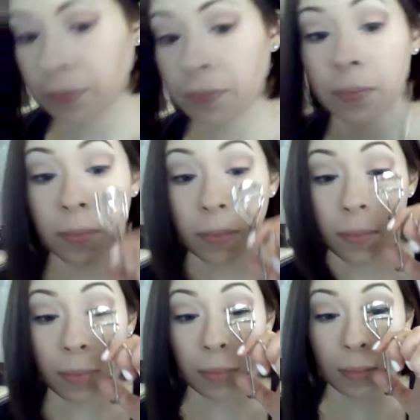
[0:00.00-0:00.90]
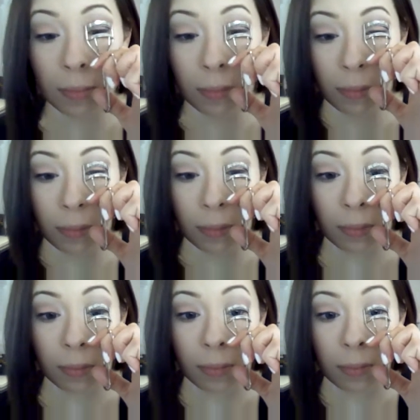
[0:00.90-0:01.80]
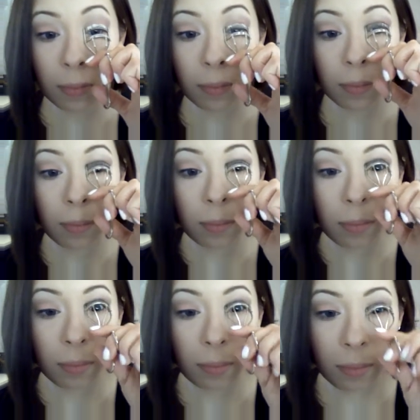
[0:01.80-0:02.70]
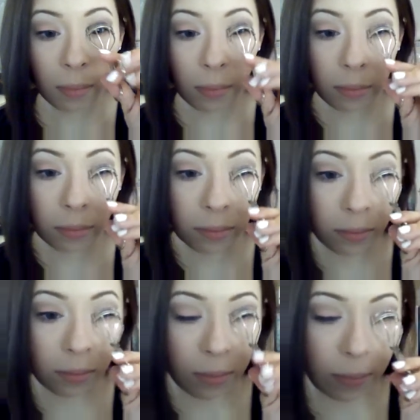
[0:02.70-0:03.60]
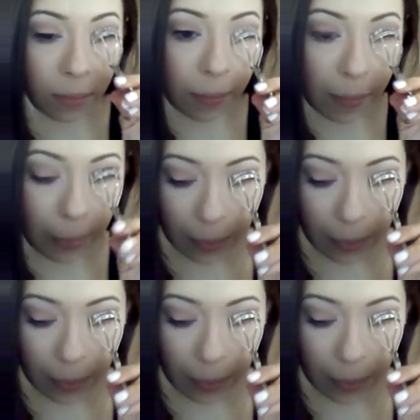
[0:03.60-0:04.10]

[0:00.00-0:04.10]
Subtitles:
(silence)